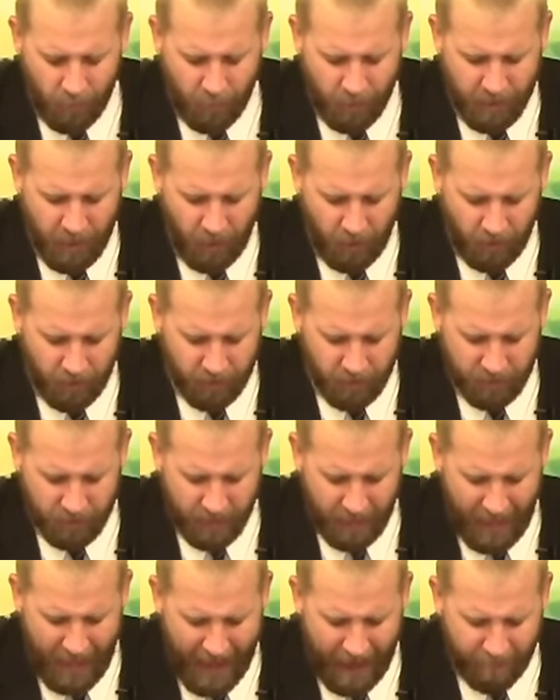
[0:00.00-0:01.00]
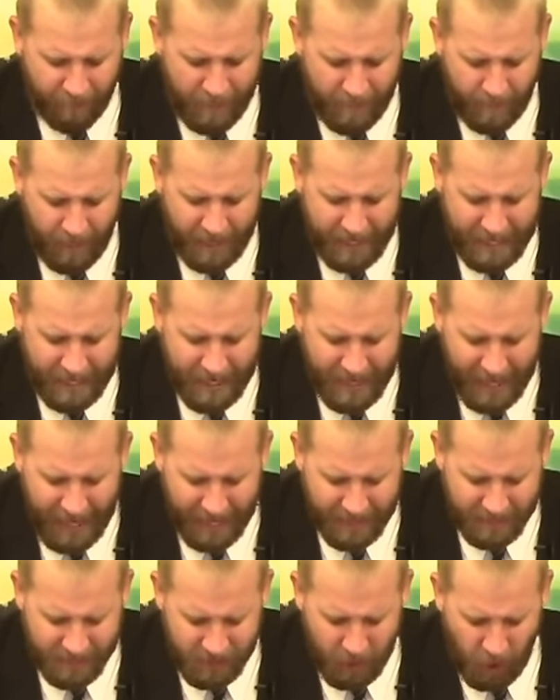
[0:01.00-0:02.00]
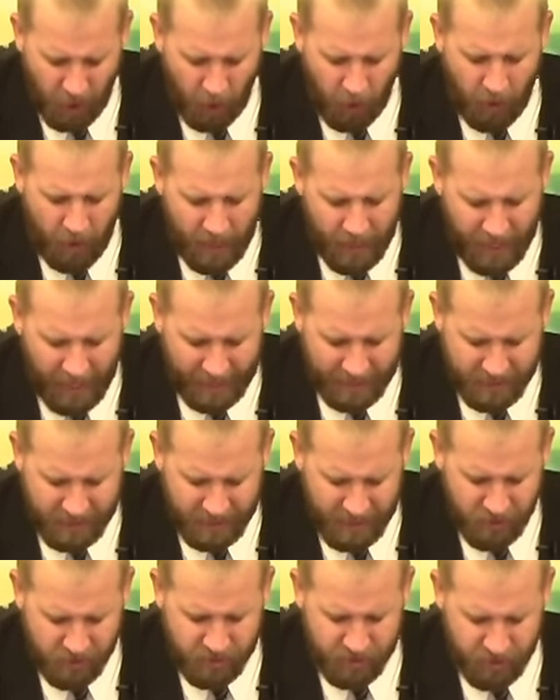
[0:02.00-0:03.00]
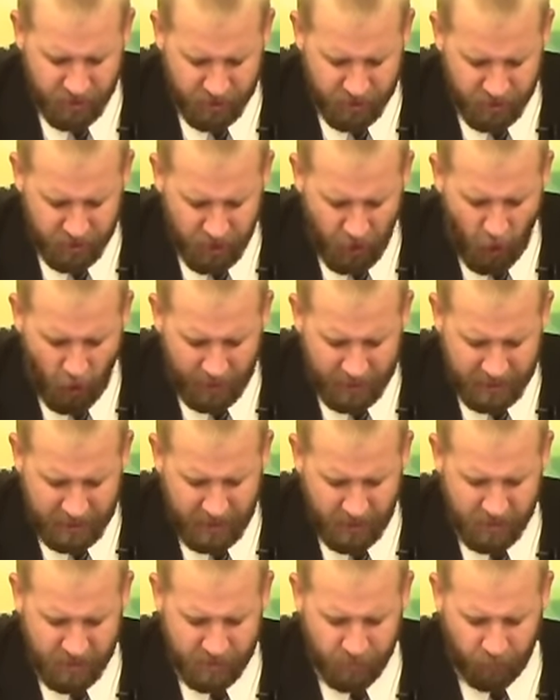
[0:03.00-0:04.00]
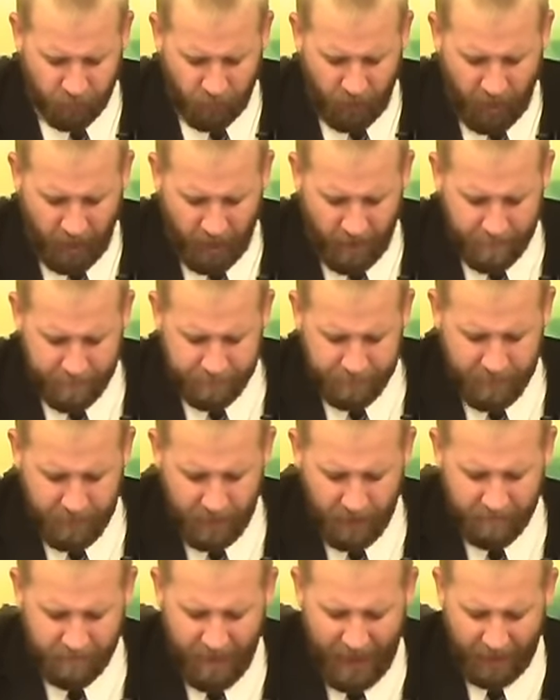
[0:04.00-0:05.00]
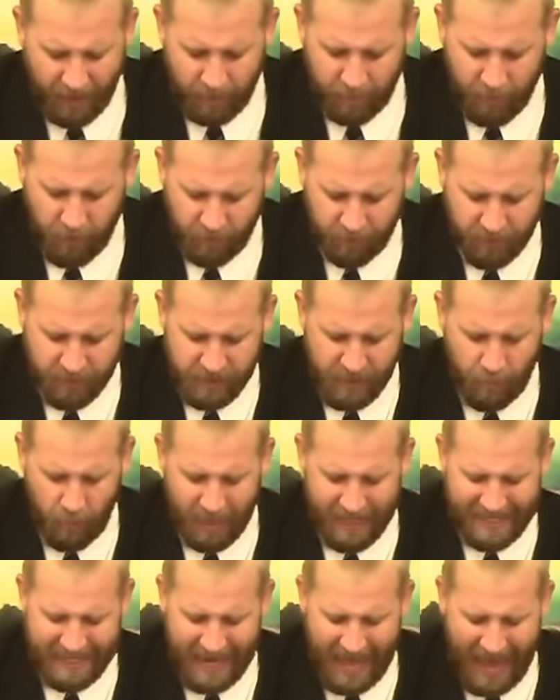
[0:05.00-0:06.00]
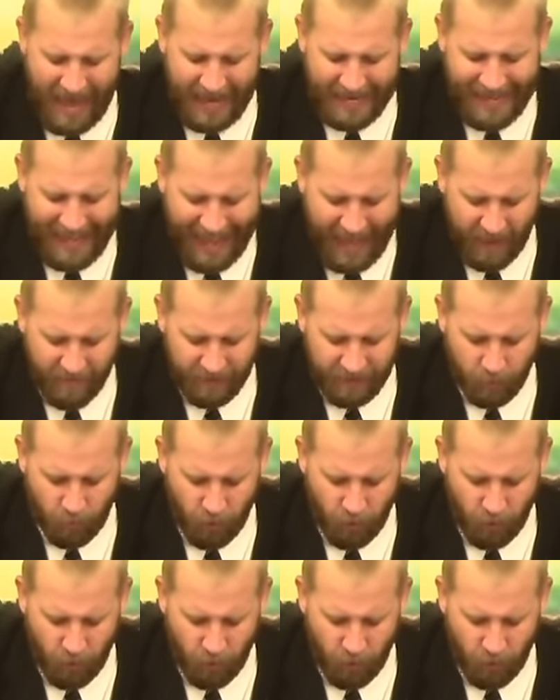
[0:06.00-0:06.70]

We, you know, everybody has no excuse. There's no excuse um, available for someone not having the